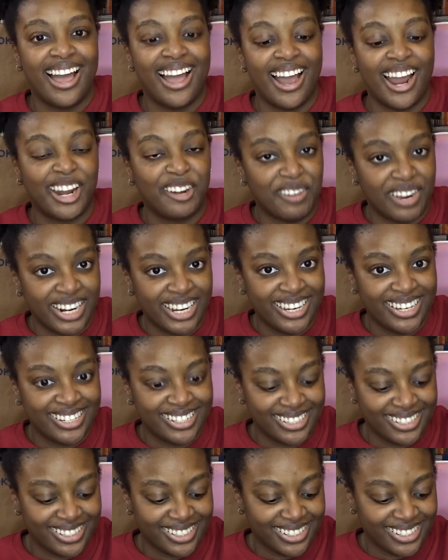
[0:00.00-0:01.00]
Are you ready?
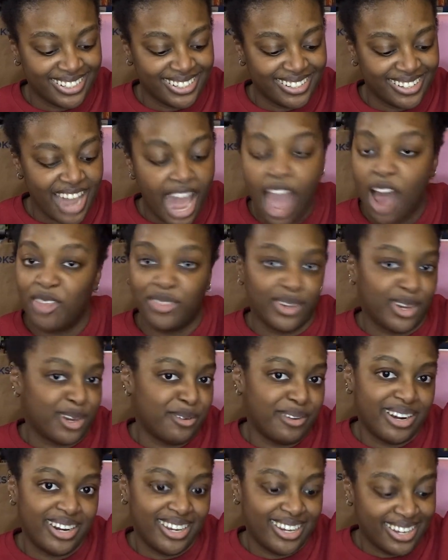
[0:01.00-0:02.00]
I don't think you're
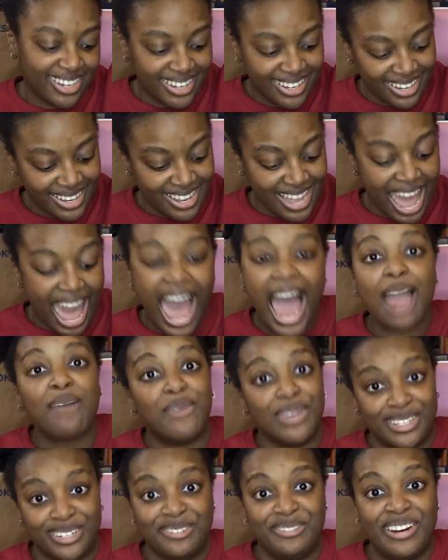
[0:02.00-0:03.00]
ready. I
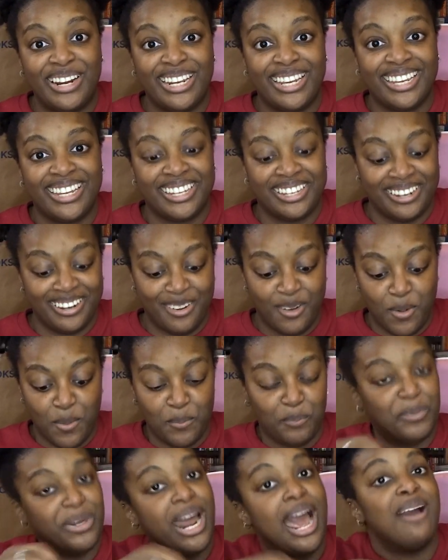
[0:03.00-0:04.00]
wasn't ready,
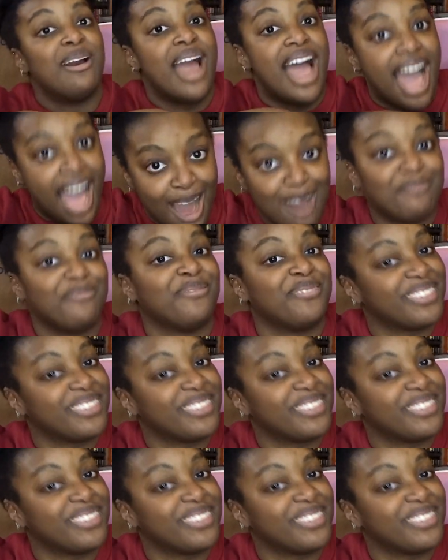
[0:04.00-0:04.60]
but I'm...